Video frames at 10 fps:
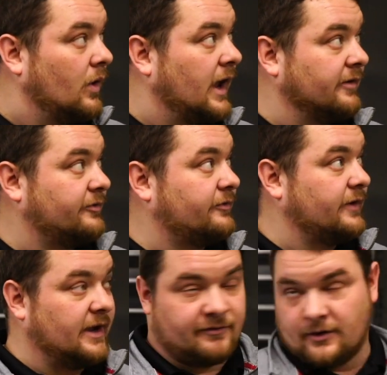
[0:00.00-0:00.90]

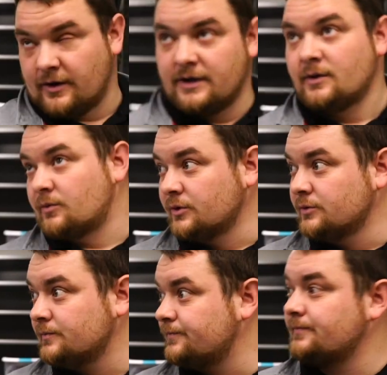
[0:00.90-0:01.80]
if you're in the
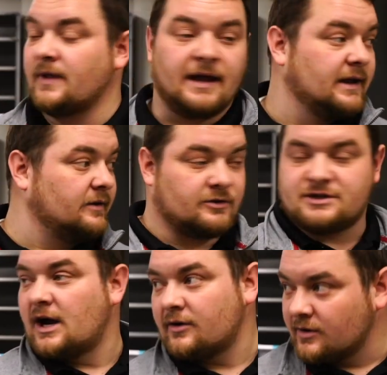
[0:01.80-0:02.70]
room and they're
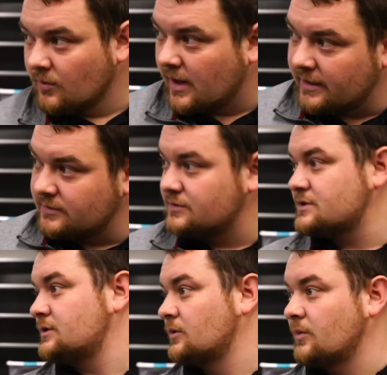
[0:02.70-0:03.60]
soldering
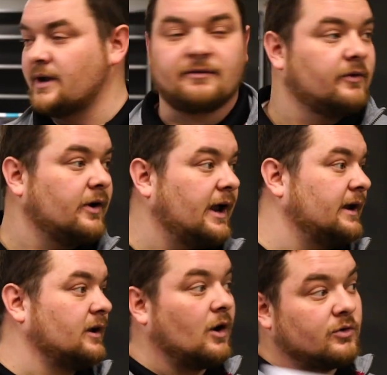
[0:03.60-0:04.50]
wires or whatever,
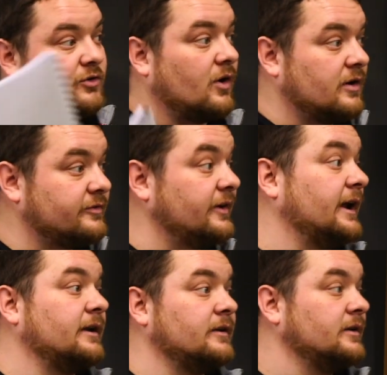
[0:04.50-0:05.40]
and it goes off,
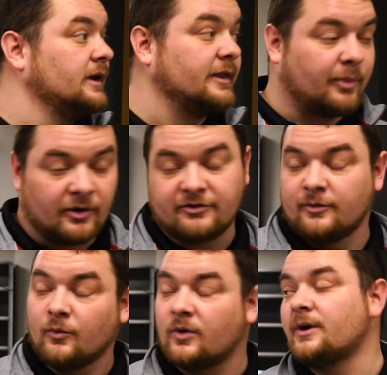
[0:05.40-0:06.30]
and the
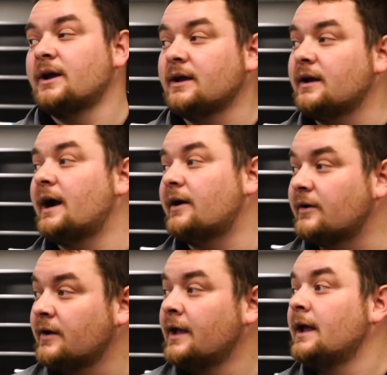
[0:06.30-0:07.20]
person working in
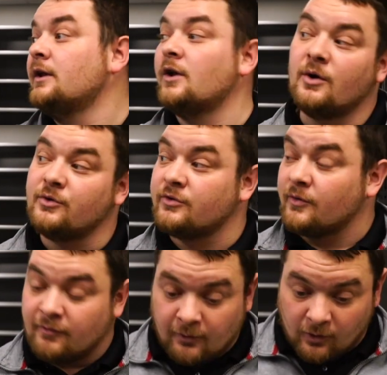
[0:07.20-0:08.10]
there knows
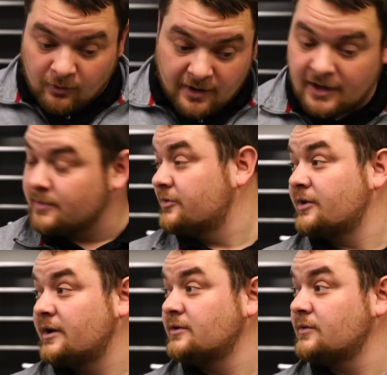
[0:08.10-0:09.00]
for
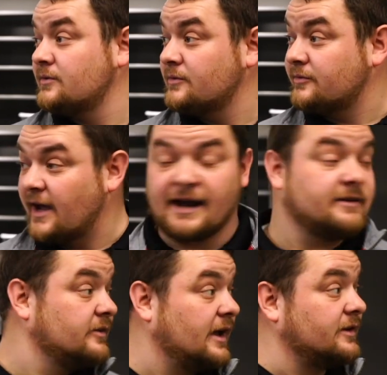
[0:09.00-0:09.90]
100%
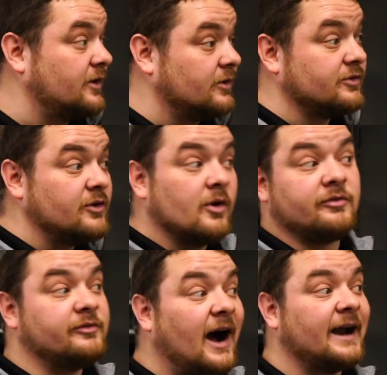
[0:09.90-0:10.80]
fact that there is no
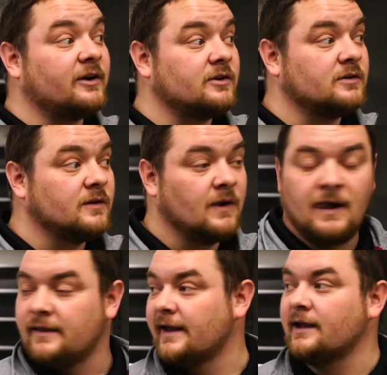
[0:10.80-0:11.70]
fire,
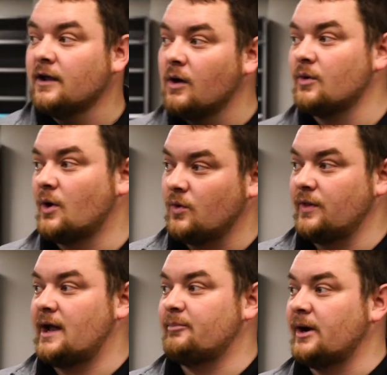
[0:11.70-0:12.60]
they can go and hold
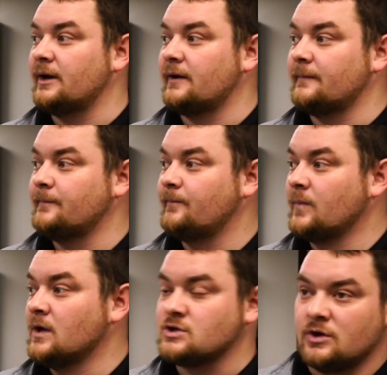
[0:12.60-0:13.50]
that button.
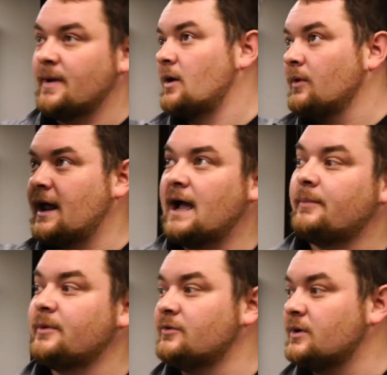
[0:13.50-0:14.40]
So no matter what
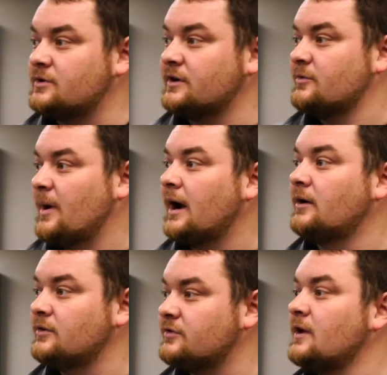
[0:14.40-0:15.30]
happens, what transpires,